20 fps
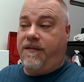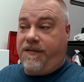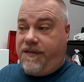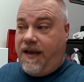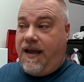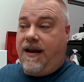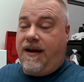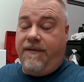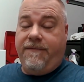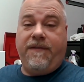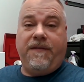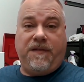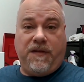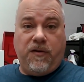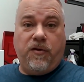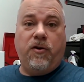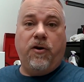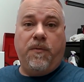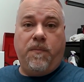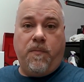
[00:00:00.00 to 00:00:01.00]
and if it's a
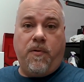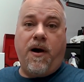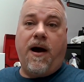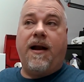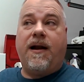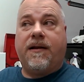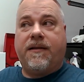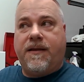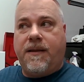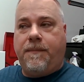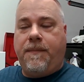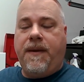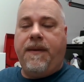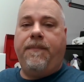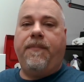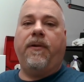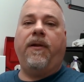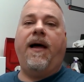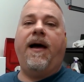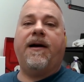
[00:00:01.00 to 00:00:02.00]
good product that
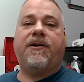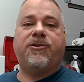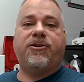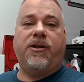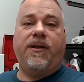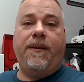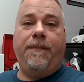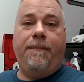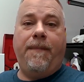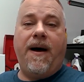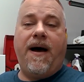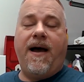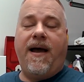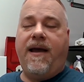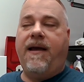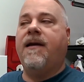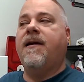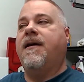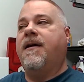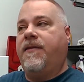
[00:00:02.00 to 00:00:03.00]
people actually buy,
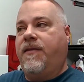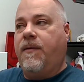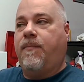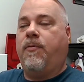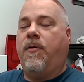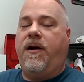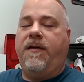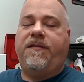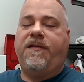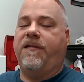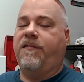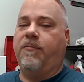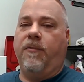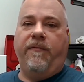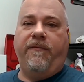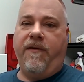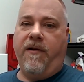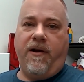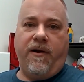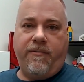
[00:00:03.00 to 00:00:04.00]
the prices will
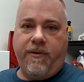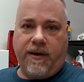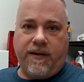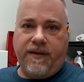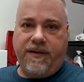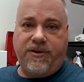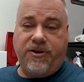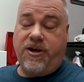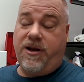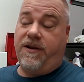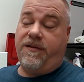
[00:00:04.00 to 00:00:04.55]
very quickly change.